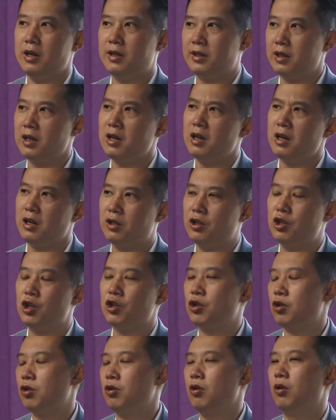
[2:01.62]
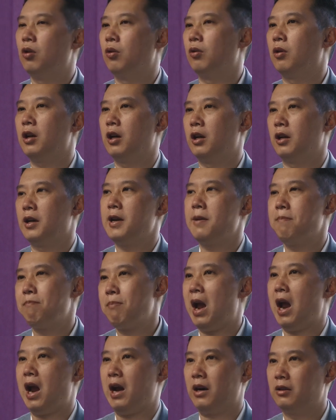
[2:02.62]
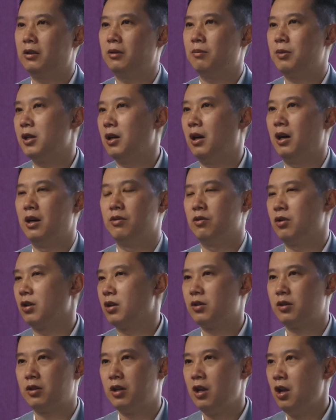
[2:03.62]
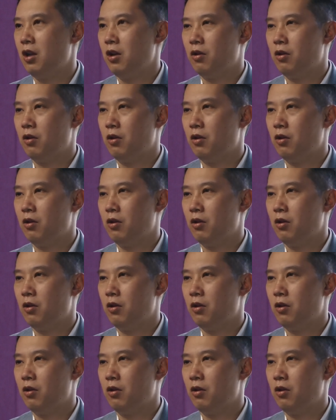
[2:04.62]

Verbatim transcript: It's additional uh, impact beyond just